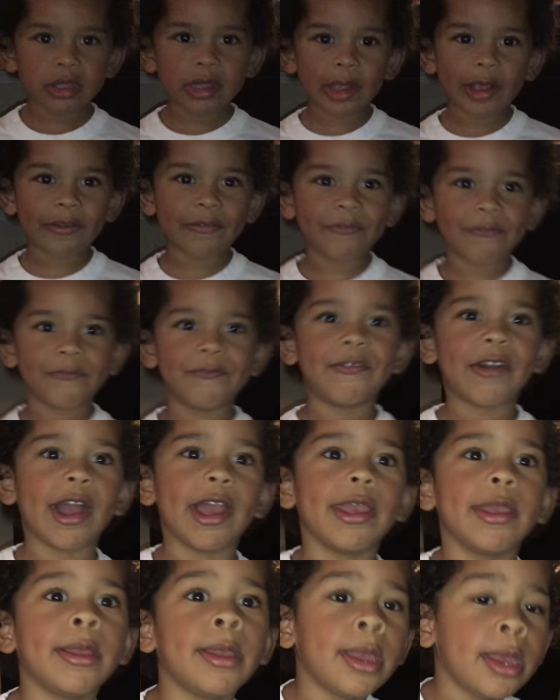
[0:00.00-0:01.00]
The
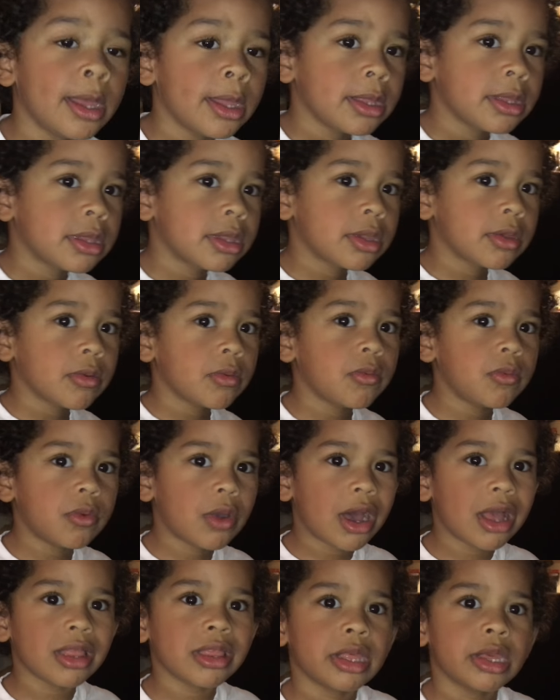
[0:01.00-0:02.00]
fire
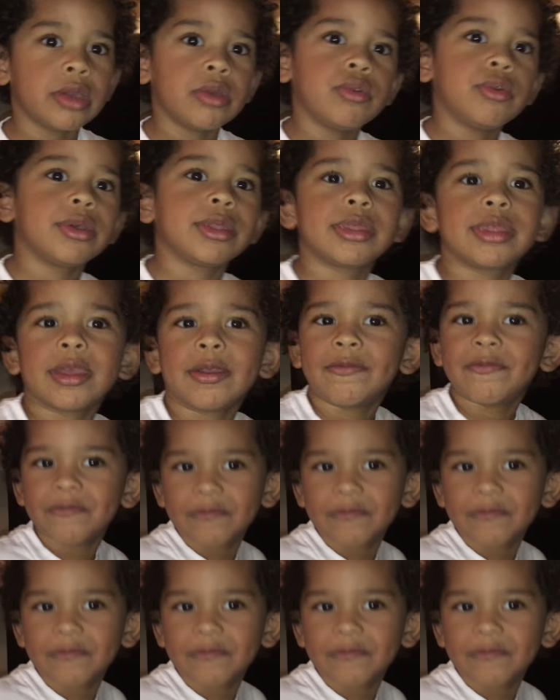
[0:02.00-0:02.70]
one was the